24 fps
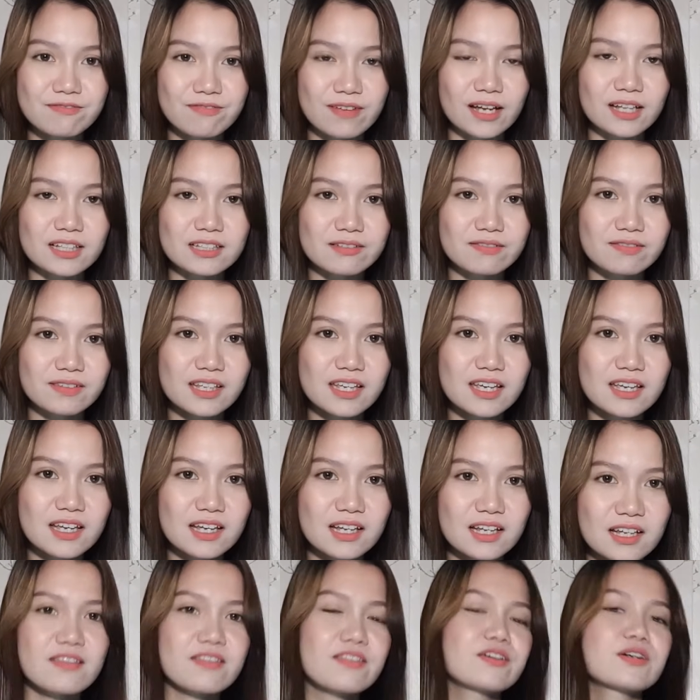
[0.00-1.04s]
effectively.
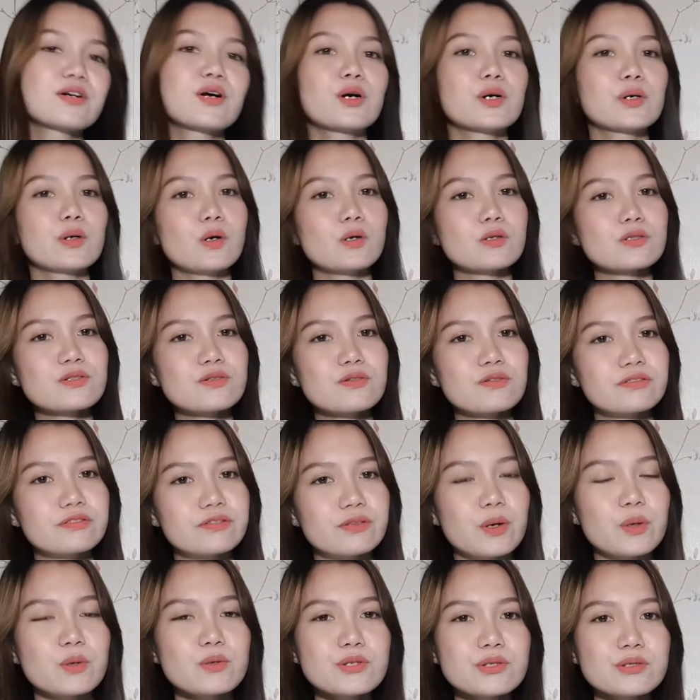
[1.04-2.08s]
There are also
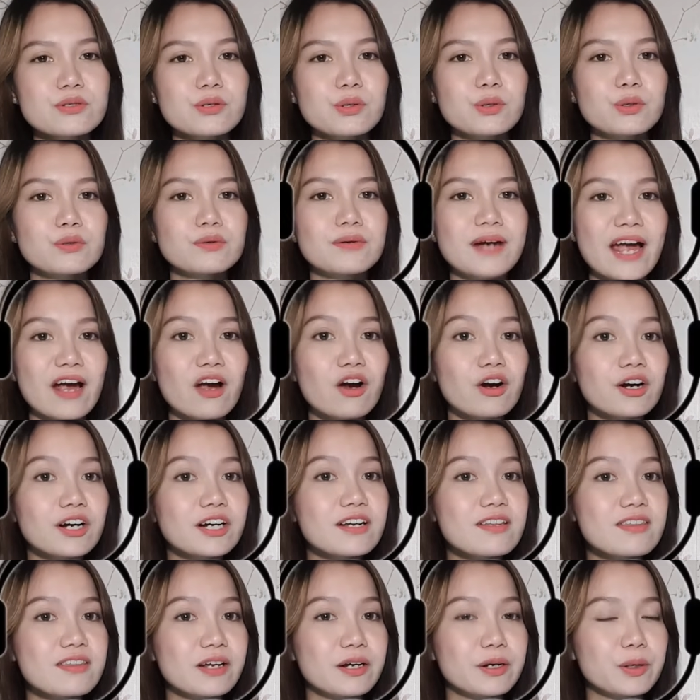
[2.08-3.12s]
those who
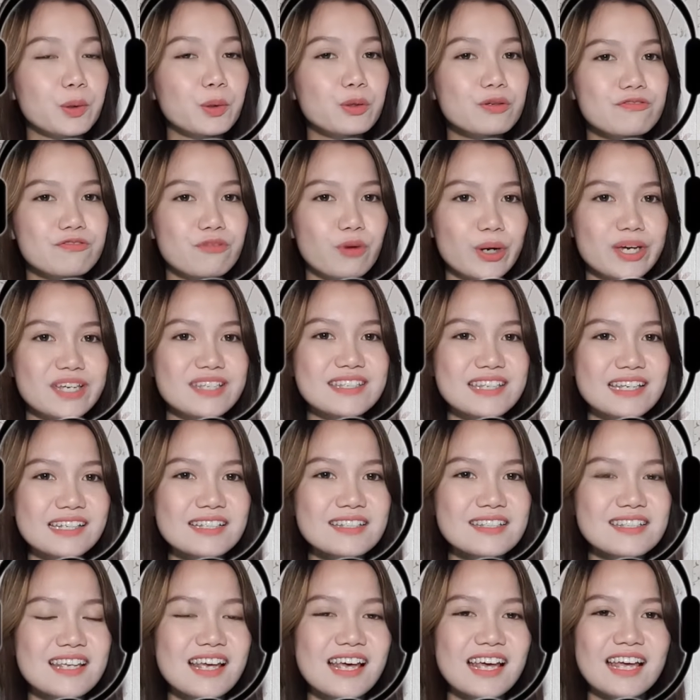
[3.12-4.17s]
record their own
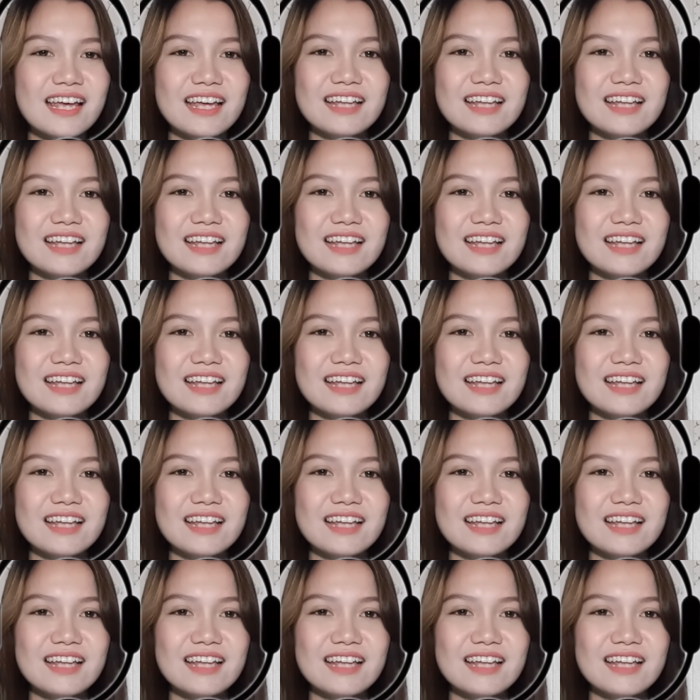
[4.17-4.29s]
voices